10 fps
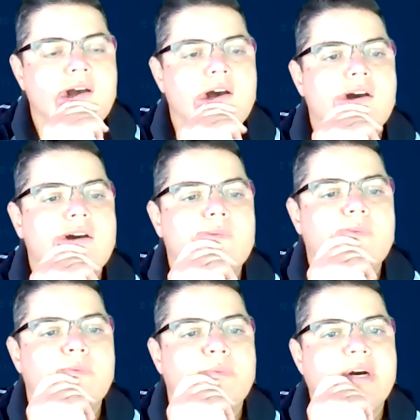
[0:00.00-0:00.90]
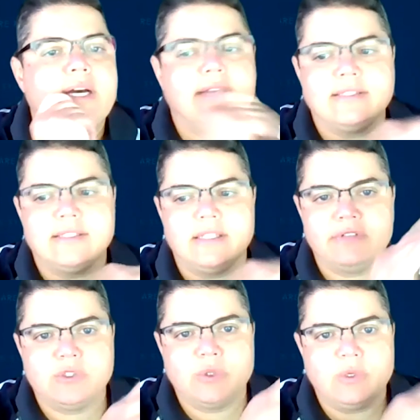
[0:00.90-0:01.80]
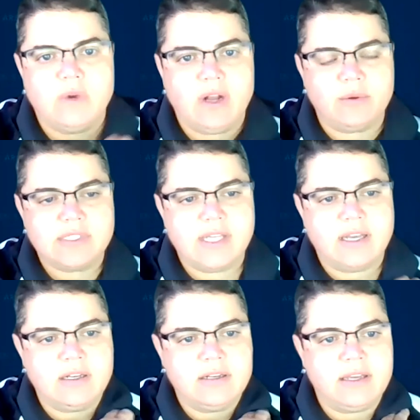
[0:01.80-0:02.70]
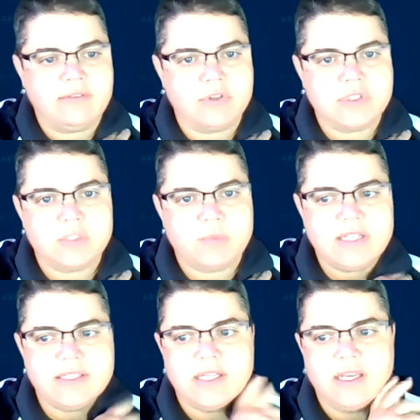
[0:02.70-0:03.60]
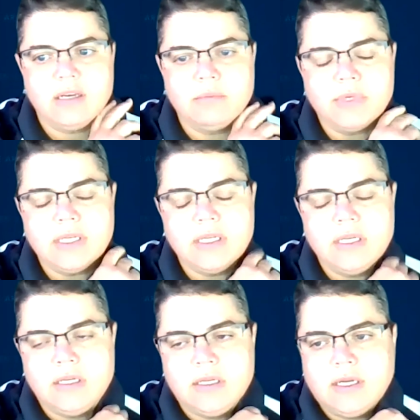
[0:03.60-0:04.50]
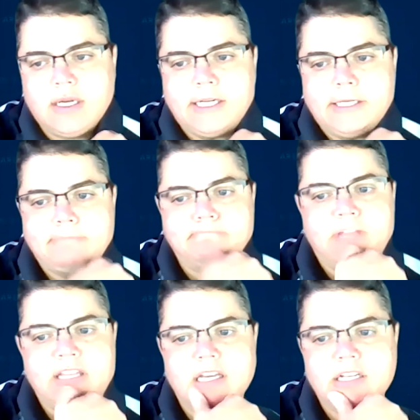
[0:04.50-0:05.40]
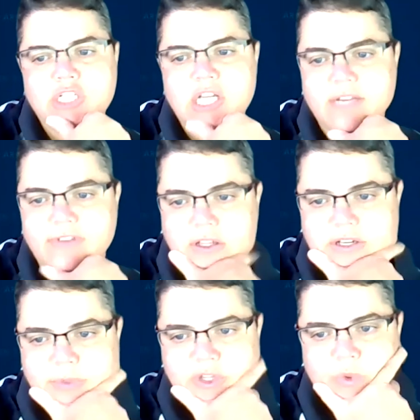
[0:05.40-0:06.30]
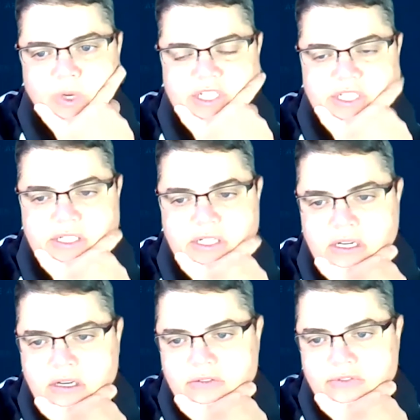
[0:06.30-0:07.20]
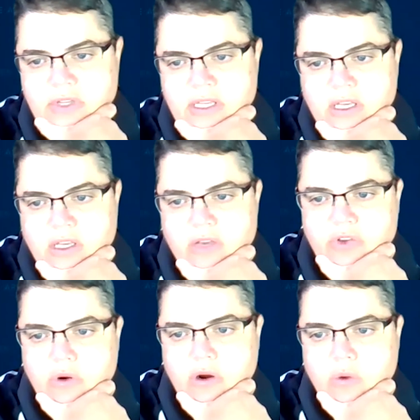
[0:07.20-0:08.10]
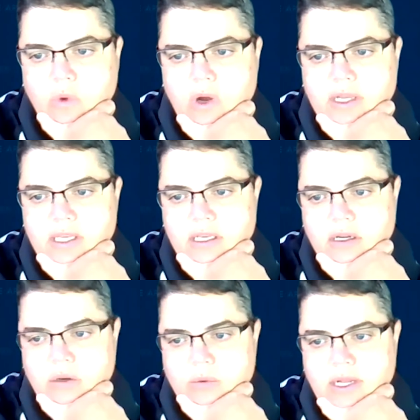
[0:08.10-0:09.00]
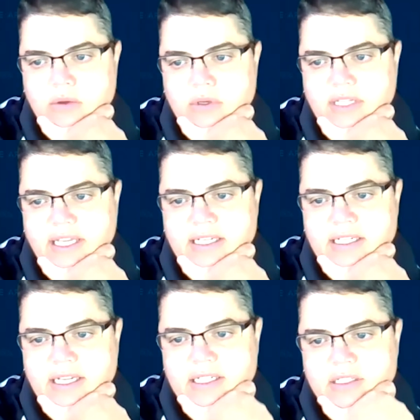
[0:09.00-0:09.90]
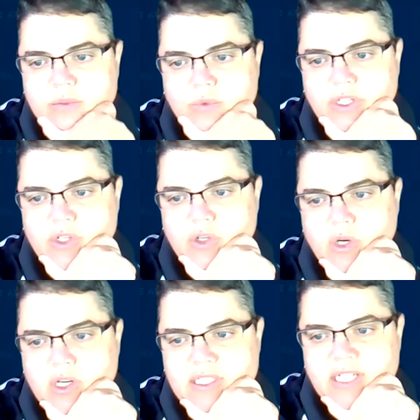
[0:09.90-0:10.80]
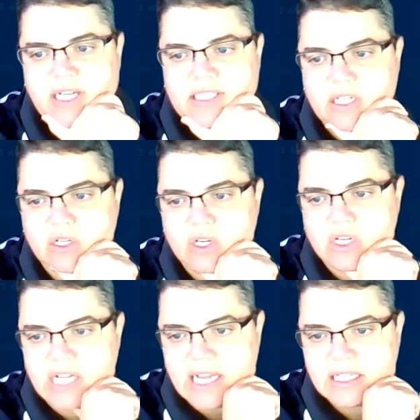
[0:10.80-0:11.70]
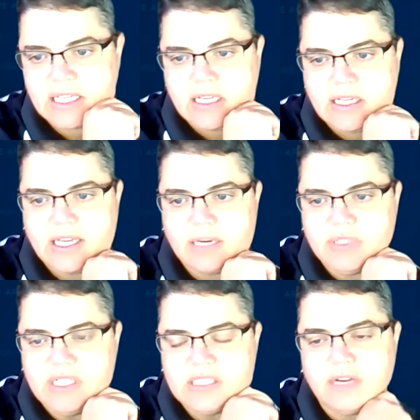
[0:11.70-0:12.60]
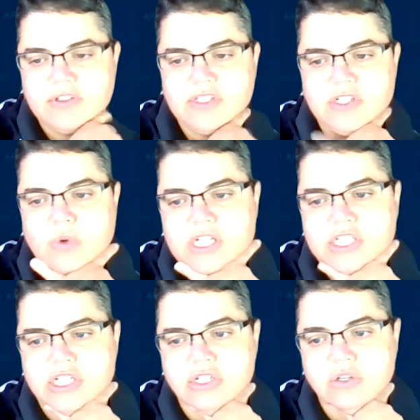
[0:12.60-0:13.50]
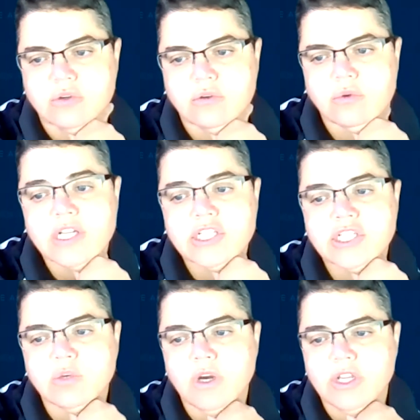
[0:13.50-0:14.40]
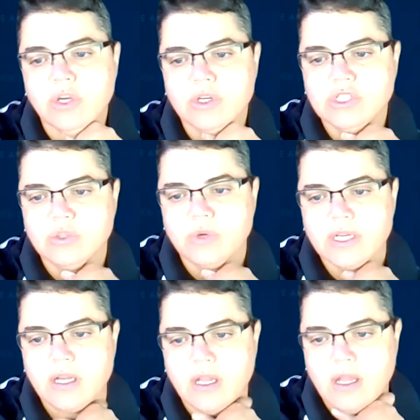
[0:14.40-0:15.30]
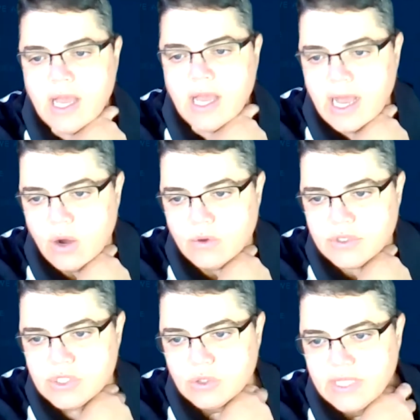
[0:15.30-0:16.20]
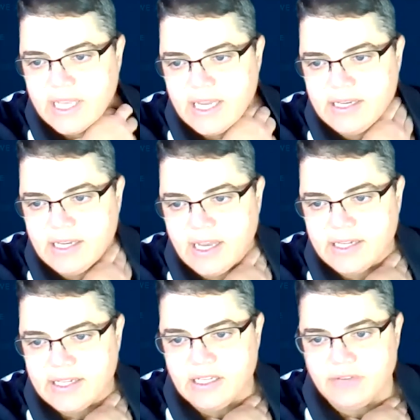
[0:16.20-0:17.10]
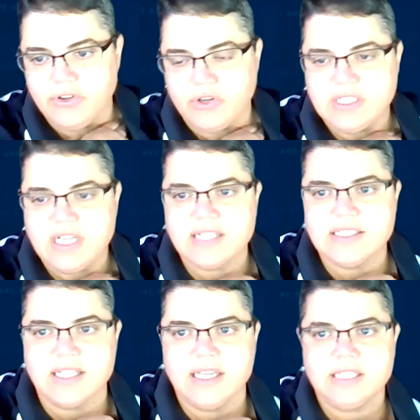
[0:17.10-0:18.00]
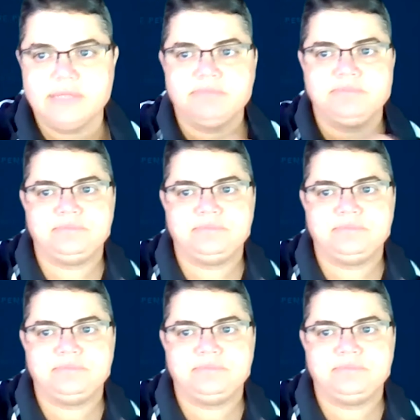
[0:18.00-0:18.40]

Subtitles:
But that's the difference between where I was at and versus Penn State. But, and then Jake followed up with a question of, if you are walking around late at night, whether you are intoxicated or not, can a police officer question what you're doing out so late at night and if you're intoxicated?